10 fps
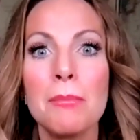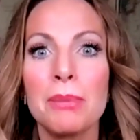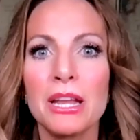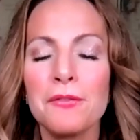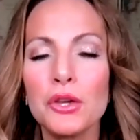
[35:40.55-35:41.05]

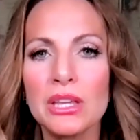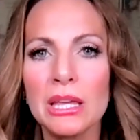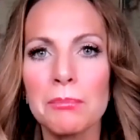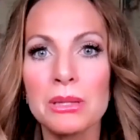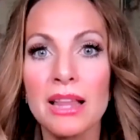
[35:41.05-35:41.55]
But if you
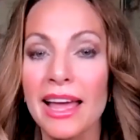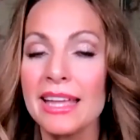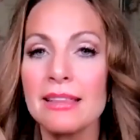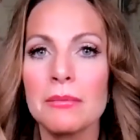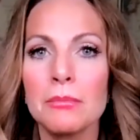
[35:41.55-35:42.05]
keep
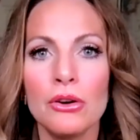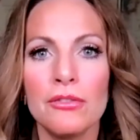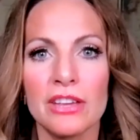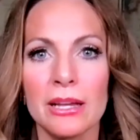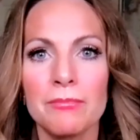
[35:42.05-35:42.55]
playing the
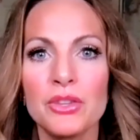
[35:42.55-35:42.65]
movie,